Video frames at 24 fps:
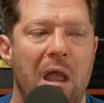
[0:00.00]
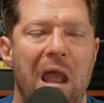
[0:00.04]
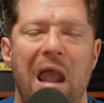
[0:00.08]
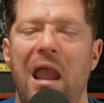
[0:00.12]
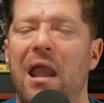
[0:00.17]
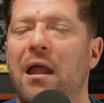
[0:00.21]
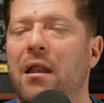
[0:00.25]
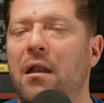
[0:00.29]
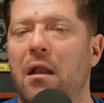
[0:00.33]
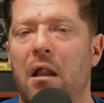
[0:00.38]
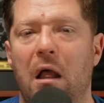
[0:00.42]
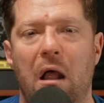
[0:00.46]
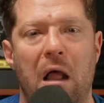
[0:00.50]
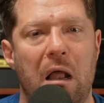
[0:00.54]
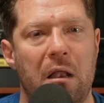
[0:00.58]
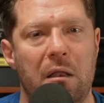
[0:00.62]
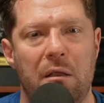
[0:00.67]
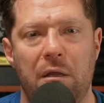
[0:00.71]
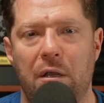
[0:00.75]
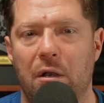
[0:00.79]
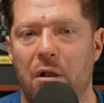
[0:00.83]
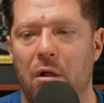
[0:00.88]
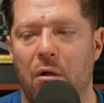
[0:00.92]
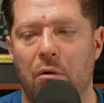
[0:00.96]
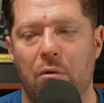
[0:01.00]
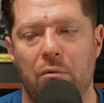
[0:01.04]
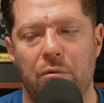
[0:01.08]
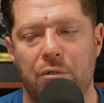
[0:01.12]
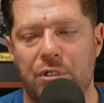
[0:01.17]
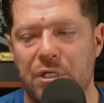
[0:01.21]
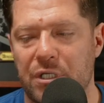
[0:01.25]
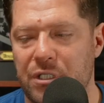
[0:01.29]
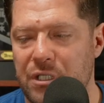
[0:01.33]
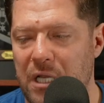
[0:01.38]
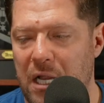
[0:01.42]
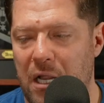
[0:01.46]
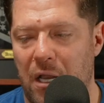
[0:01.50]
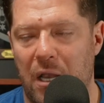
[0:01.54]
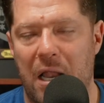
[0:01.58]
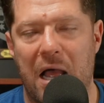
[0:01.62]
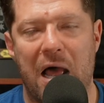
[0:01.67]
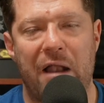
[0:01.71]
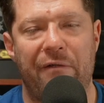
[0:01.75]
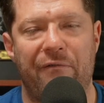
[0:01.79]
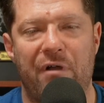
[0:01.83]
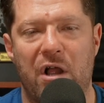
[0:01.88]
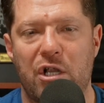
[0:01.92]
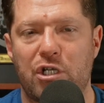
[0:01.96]
And, just like a
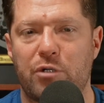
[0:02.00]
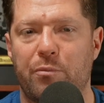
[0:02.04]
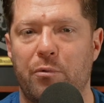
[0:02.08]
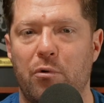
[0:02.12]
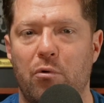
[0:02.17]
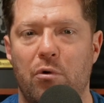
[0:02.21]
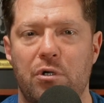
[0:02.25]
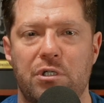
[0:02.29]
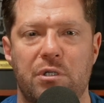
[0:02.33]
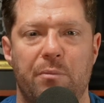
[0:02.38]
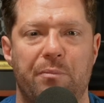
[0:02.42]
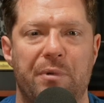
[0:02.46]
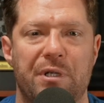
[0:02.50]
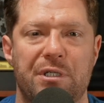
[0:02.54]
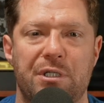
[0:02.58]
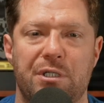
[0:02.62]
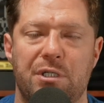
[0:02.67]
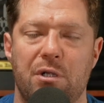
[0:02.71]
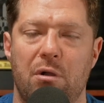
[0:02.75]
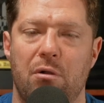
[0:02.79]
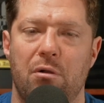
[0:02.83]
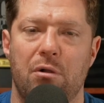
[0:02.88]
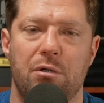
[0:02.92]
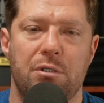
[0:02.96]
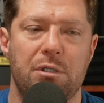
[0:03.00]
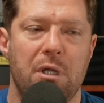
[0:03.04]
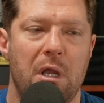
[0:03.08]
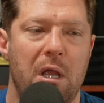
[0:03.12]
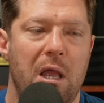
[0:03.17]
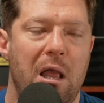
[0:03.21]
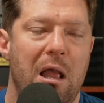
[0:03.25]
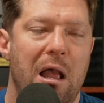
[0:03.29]
lot of entrepreneurs and business owners,